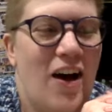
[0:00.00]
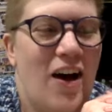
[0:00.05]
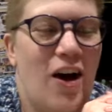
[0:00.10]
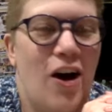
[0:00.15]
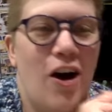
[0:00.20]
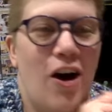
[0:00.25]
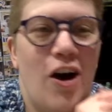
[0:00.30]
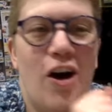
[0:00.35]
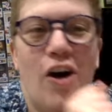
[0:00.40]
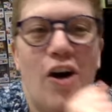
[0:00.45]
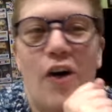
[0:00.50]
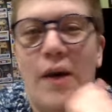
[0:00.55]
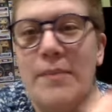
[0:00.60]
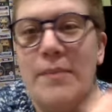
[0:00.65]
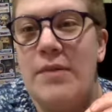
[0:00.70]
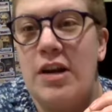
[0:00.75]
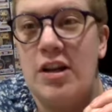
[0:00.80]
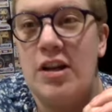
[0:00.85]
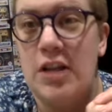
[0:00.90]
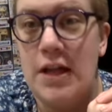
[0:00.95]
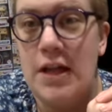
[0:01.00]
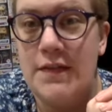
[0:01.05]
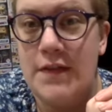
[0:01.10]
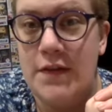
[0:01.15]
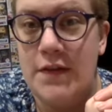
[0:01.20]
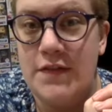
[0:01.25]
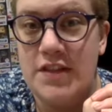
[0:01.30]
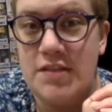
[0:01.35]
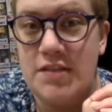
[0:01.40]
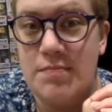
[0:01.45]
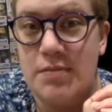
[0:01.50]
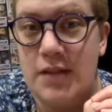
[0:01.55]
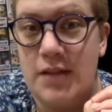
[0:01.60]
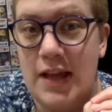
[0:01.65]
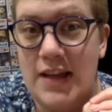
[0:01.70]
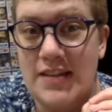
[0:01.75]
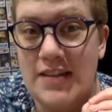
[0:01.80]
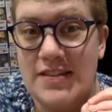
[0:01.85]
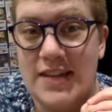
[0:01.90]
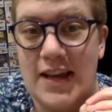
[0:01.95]
oh, I'm gonna love how this
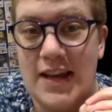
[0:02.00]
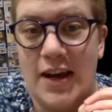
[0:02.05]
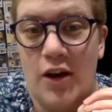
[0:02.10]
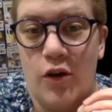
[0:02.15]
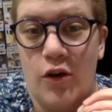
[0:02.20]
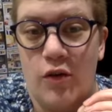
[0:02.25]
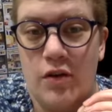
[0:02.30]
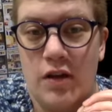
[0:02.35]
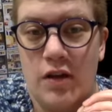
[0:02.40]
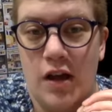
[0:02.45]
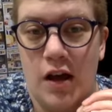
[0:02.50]
plays out